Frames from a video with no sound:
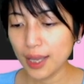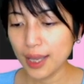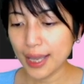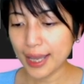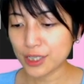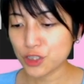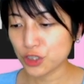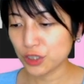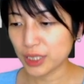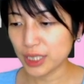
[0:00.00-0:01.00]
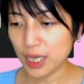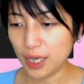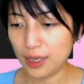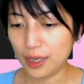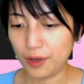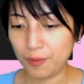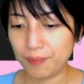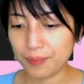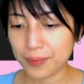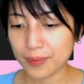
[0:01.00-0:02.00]
actually
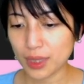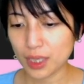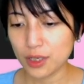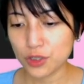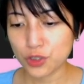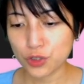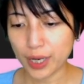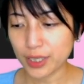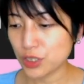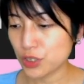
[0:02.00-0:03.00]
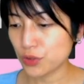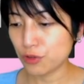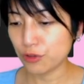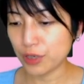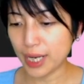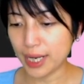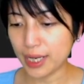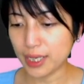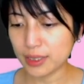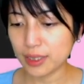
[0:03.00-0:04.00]
um, try to
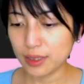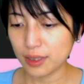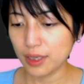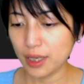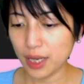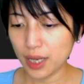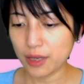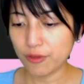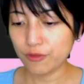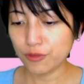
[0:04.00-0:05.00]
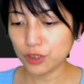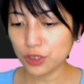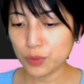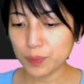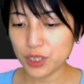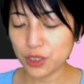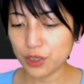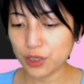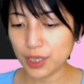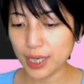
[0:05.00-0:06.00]
create a for loop
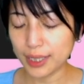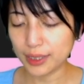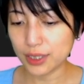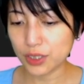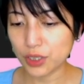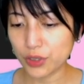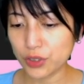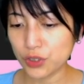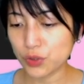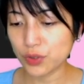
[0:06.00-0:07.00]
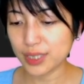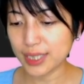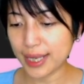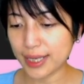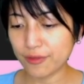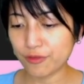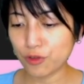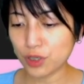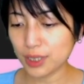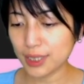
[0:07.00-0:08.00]
here and it's going to say
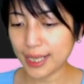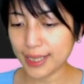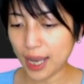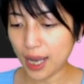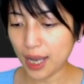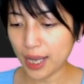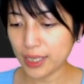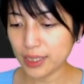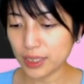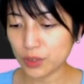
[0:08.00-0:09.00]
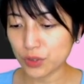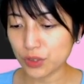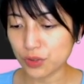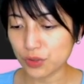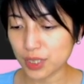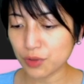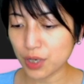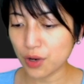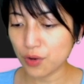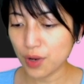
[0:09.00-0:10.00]
for let i equals to
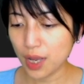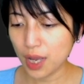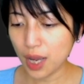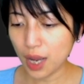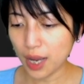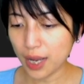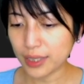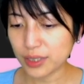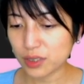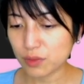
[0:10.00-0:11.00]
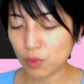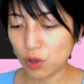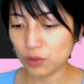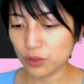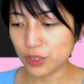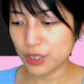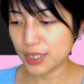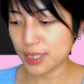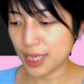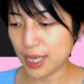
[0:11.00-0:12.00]
zero, i smaller
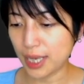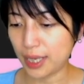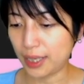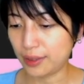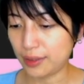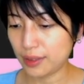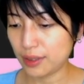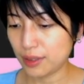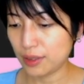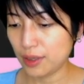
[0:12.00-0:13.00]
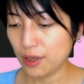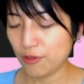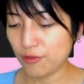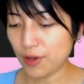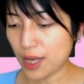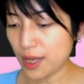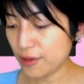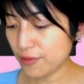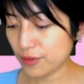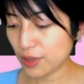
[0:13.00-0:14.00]
than 5,